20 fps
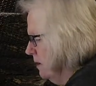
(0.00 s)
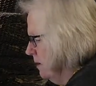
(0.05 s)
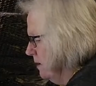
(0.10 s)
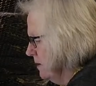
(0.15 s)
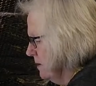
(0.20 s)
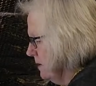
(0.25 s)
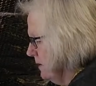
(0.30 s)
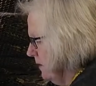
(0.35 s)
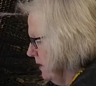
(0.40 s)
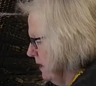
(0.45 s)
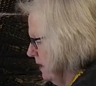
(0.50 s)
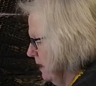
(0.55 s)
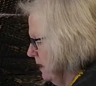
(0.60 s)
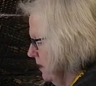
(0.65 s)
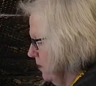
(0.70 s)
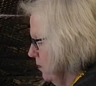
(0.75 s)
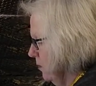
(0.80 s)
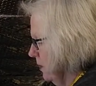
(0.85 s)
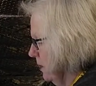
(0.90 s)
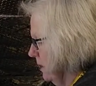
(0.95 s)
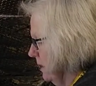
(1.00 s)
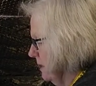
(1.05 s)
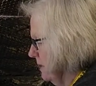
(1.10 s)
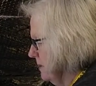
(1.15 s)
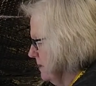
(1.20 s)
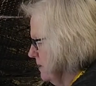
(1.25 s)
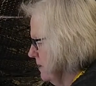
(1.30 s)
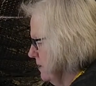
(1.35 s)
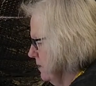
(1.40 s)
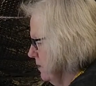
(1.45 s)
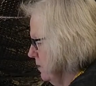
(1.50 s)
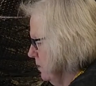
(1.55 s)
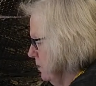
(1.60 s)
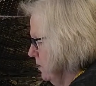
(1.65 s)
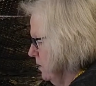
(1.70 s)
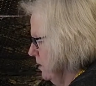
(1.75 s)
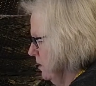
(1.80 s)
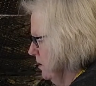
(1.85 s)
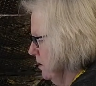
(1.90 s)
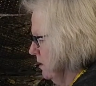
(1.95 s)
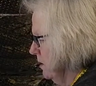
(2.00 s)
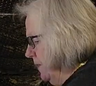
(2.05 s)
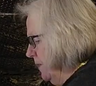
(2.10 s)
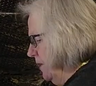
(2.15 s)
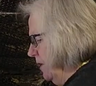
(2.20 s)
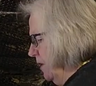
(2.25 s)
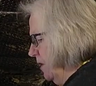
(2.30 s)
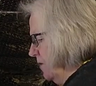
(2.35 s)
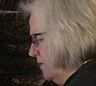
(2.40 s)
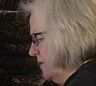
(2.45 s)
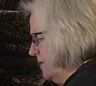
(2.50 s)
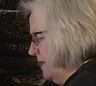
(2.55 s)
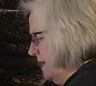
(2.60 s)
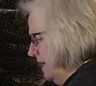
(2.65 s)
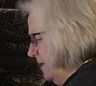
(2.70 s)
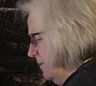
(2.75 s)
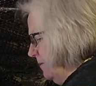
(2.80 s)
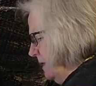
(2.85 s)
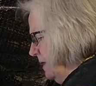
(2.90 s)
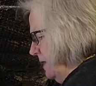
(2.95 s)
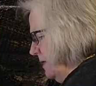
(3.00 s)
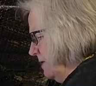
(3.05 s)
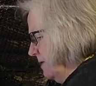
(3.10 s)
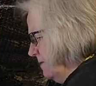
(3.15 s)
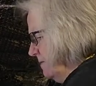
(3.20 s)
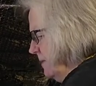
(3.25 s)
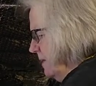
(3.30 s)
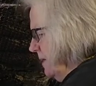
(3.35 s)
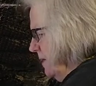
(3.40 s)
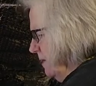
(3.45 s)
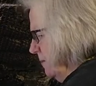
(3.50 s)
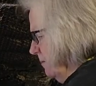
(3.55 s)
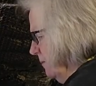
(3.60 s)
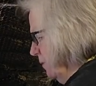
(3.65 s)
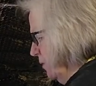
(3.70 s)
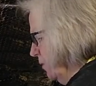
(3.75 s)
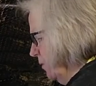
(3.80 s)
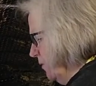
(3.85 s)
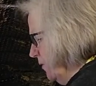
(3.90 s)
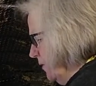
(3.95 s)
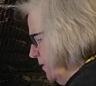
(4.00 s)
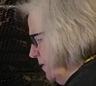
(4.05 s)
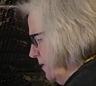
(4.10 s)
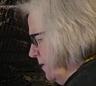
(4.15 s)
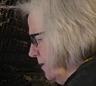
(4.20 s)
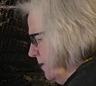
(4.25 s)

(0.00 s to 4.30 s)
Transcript: so the yellow one has to, you can't see it, but there's a little more of a